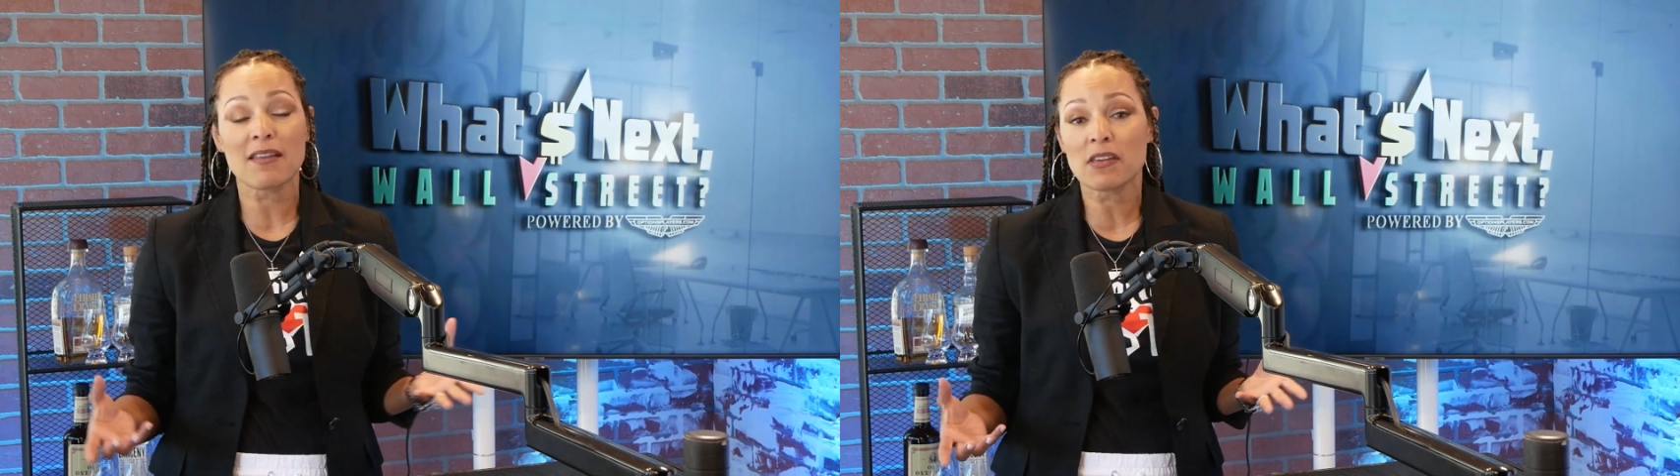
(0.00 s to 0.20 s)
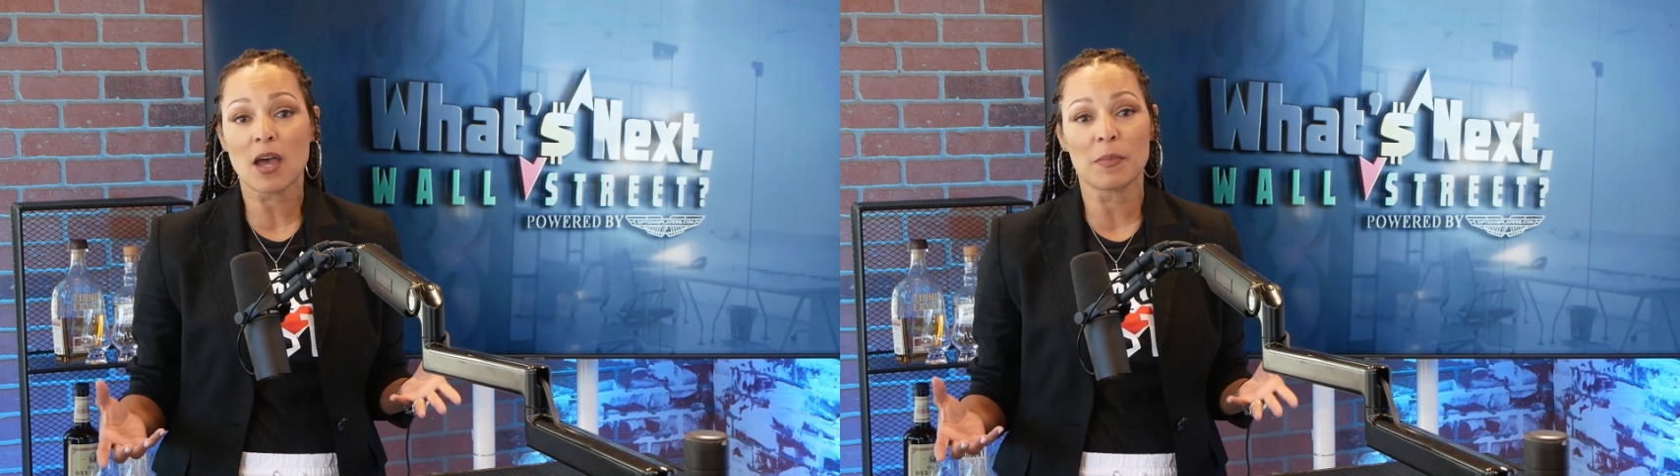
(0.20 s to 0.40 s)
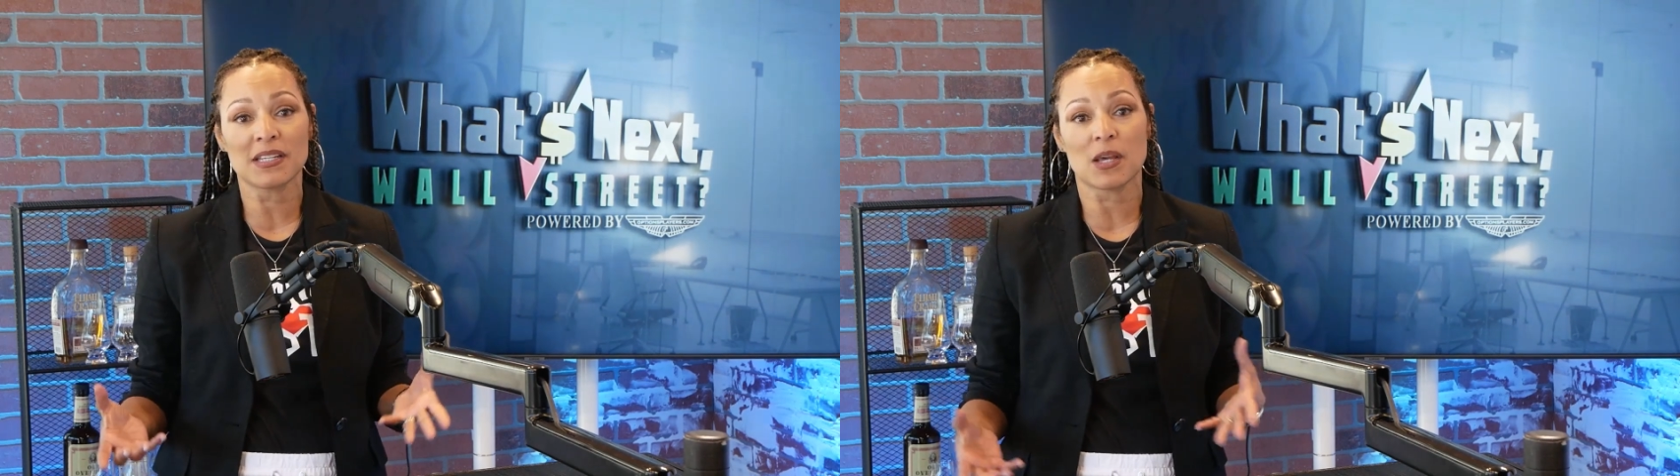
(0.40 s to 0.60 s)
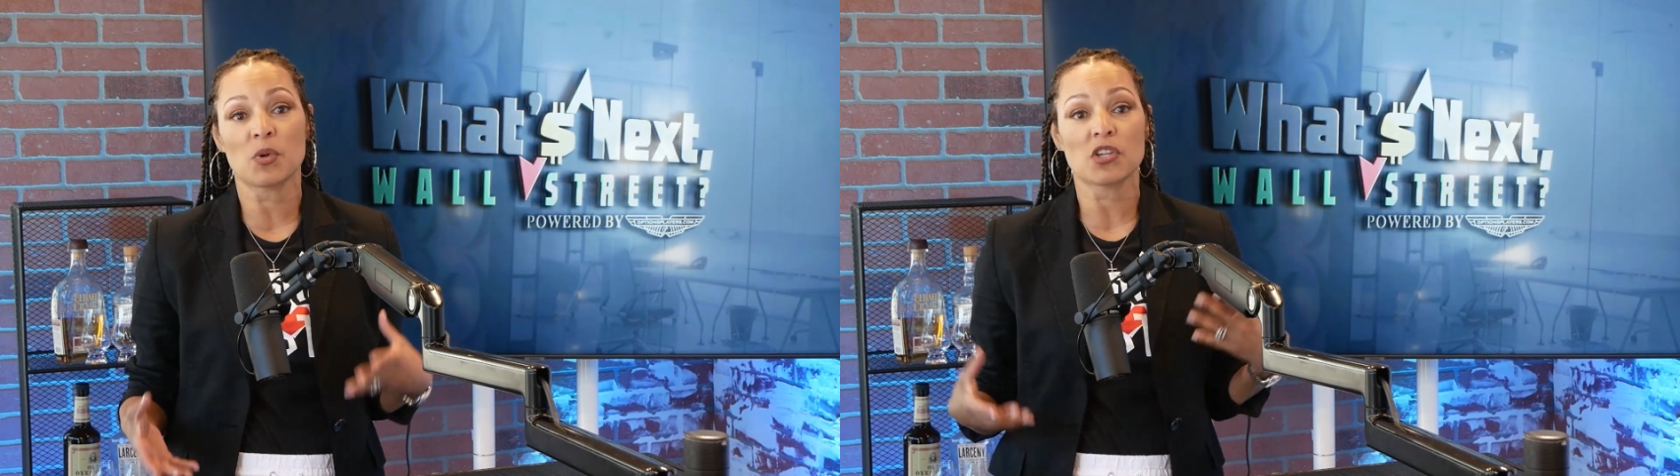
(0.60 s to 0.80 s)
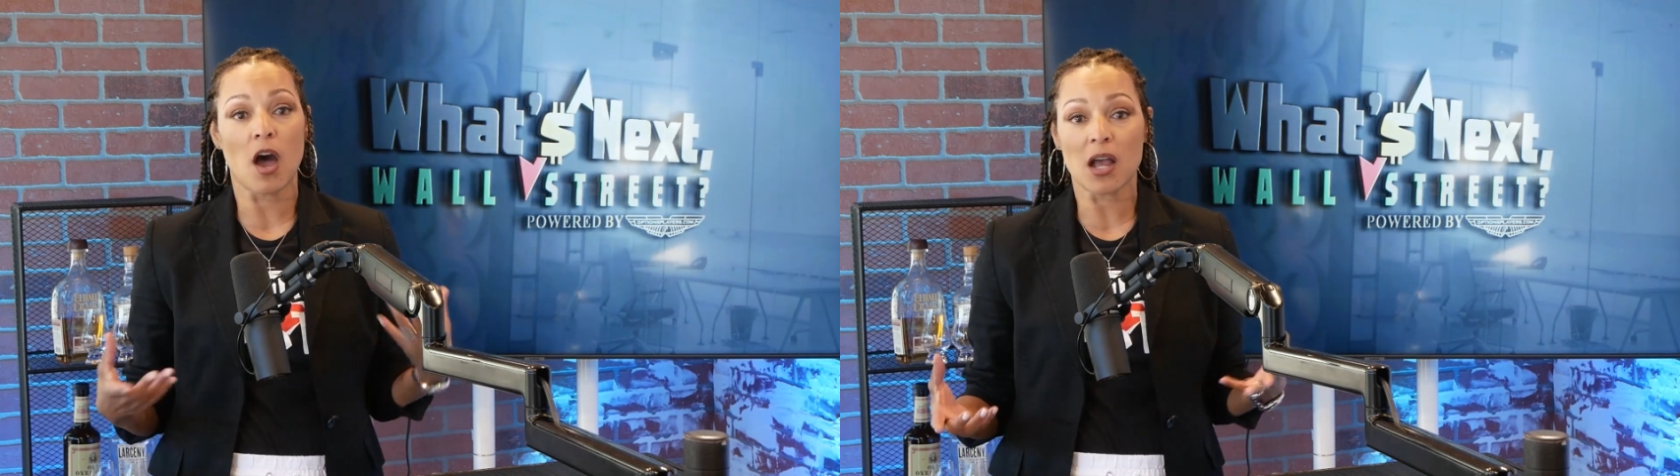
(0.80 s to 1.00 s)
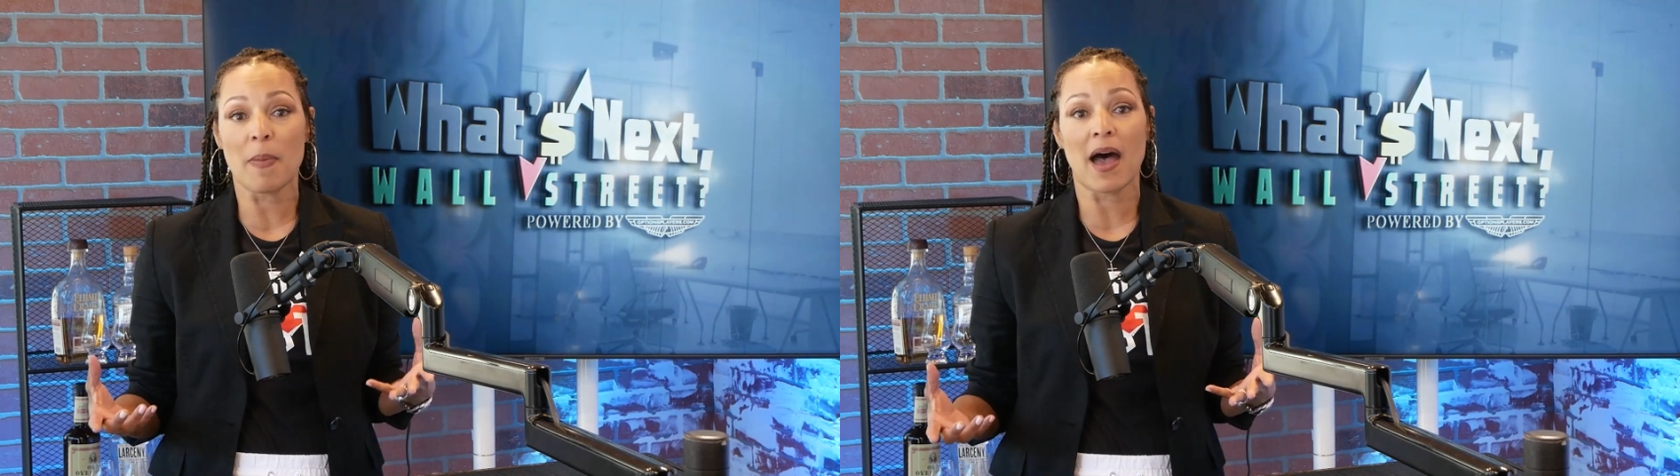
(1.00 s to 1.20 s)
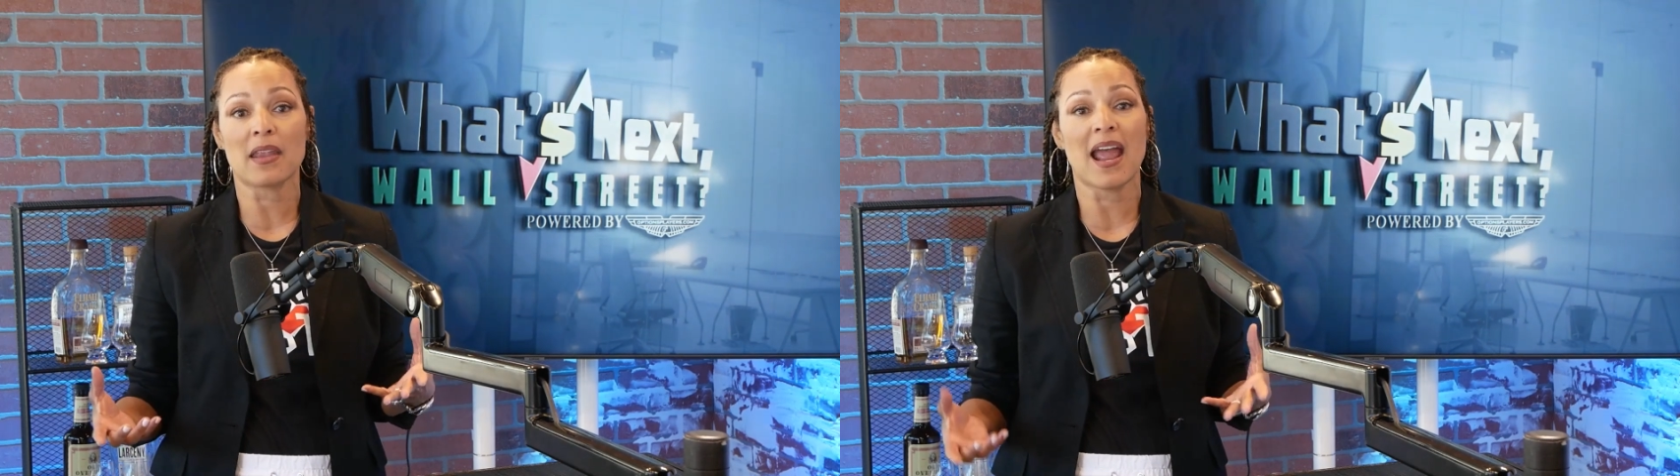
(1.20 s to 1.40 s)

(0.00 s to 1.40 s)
the companies that we talk about,